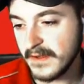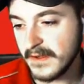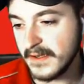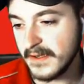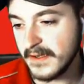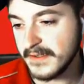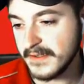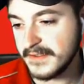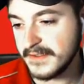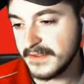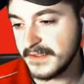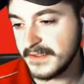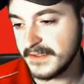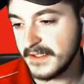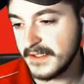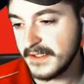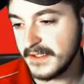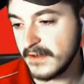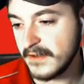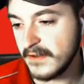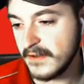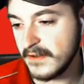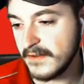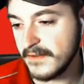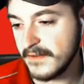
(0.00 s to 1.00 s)
She did
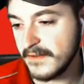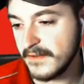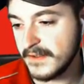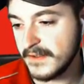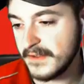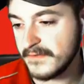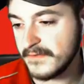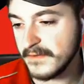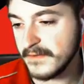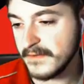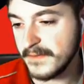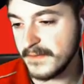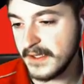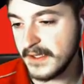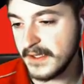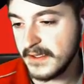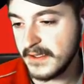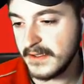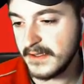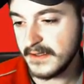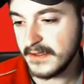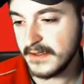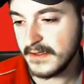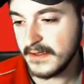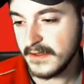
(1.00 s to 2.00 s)
all of this for me?
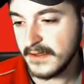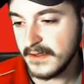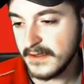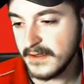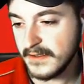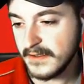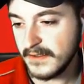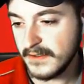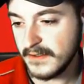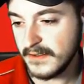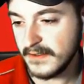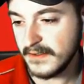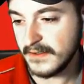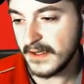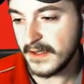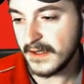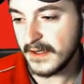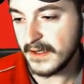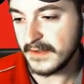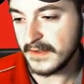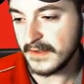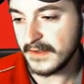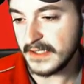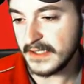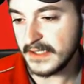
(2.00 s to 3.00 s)
You gotta
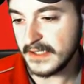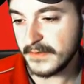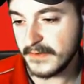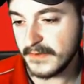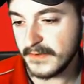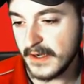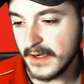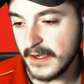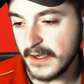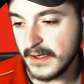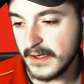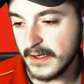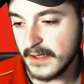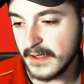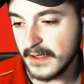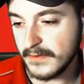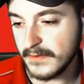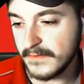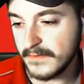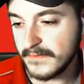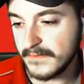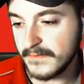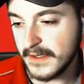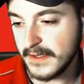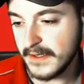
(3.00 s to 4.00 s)
stop crying. I will
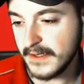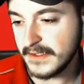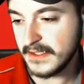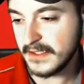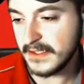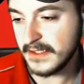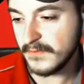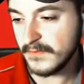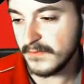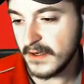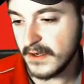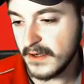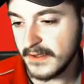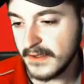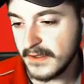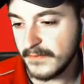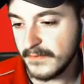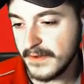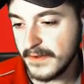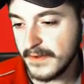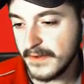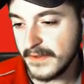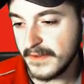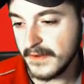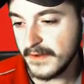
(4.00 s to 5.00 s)
fight Team Rocket
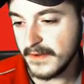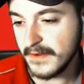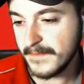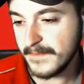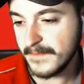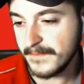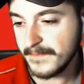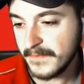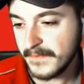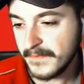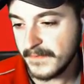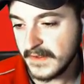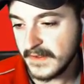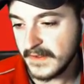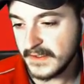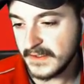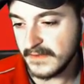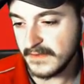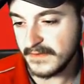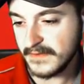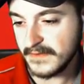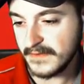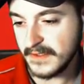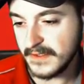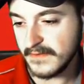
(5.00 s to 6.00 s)
with you. Sniff
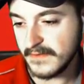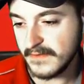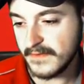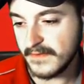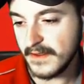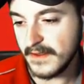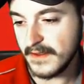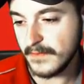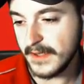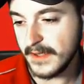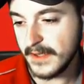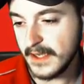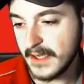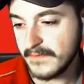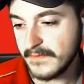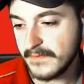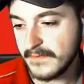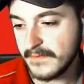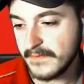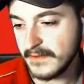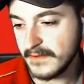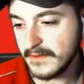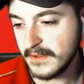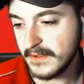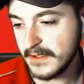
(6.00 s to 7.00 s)
sniff. Then we have
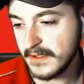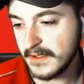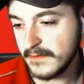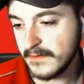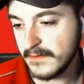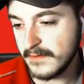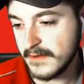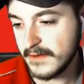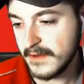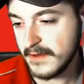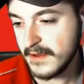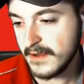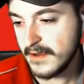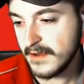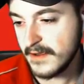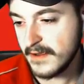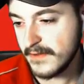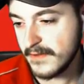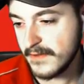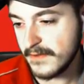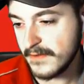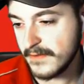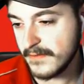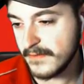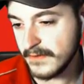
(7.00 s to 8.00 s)
to go
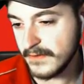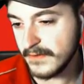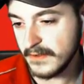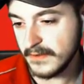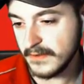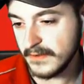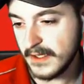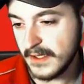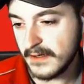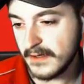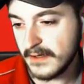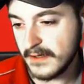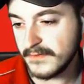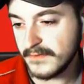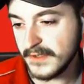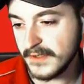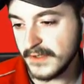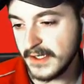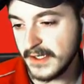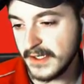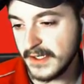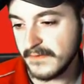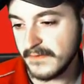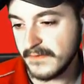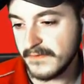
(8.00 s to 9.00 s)
through a lot of
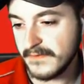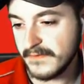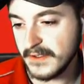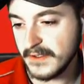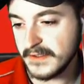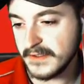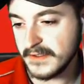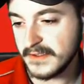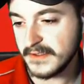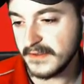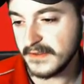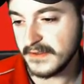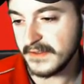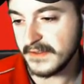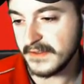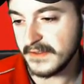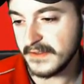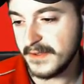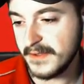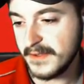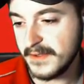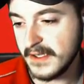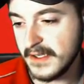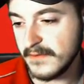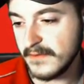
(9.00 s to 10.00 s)
training first. Let's
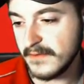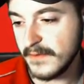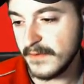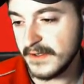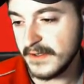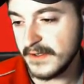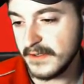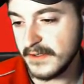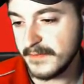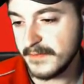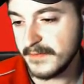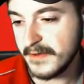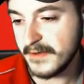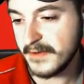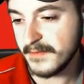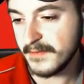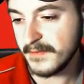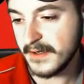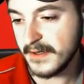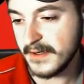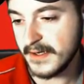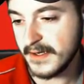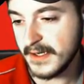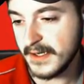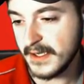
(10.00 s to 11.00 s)
begin when your
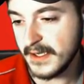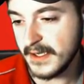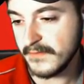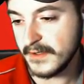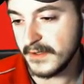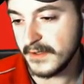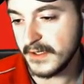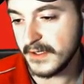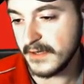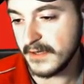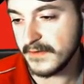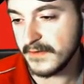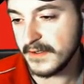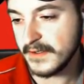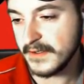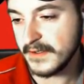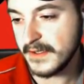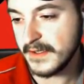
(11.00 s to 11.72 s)
Pokemon have recovered.